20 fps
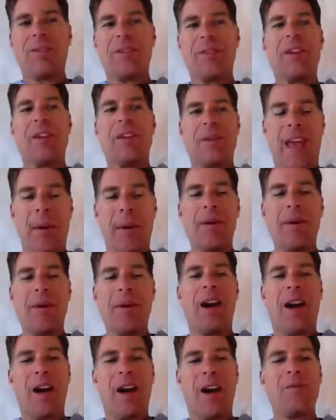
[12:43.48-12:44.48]
to cap
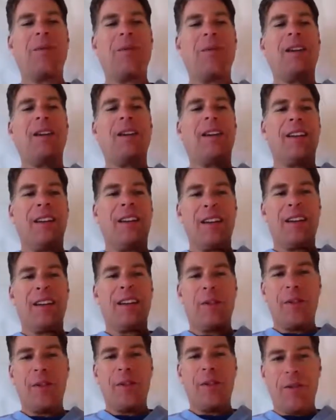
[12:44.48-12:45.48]
that off, you
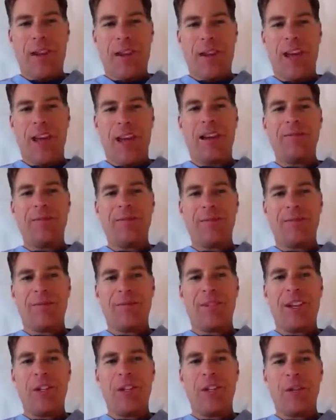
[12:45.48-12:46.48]
know, you can't
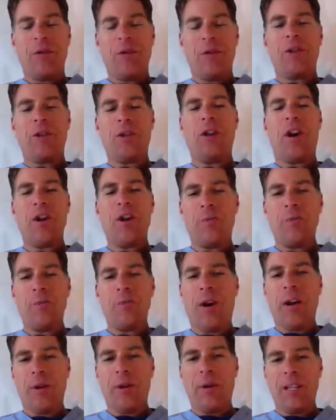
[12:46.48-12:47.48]
induce your own
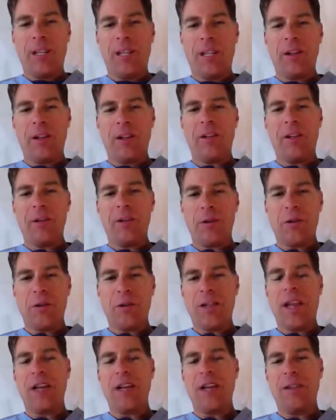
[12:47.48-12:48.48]
brain to release oxytocin, or
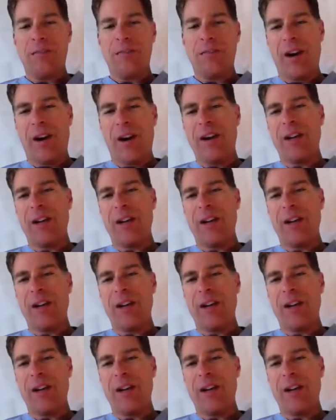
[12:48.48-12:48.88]
it's actually very